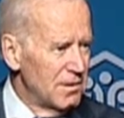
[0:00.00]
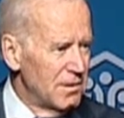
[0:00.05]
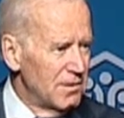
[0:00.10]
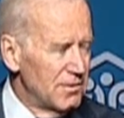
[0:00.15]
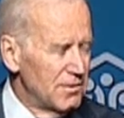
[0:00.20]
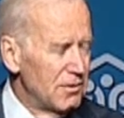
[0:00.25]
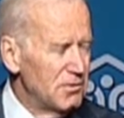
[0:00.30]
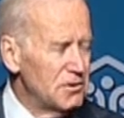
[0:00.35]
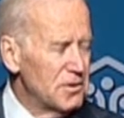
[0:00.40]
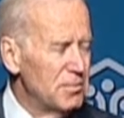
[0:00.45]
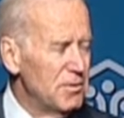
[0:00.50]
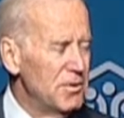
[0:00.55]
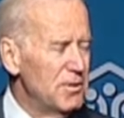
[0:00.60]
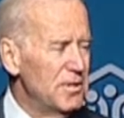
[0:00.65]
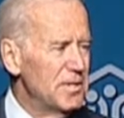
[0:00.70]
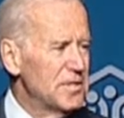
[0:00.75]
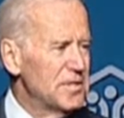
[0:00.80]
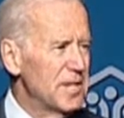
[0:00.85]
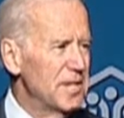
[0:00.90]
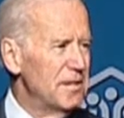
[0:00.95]
Those
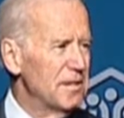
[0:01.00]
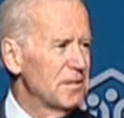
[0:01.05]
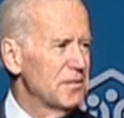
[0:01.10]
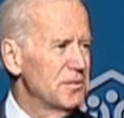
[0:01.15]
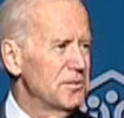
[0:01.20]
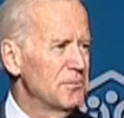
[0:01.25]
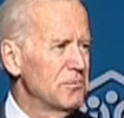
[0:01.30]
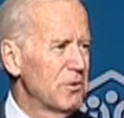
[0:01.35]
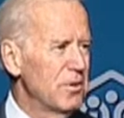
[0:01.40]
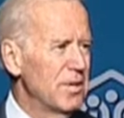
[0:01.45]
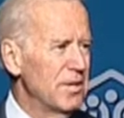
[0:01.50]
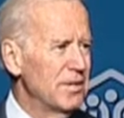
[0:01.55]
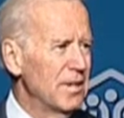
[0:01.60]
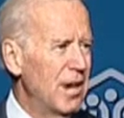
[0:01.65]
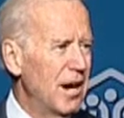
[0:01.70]
community centers you run,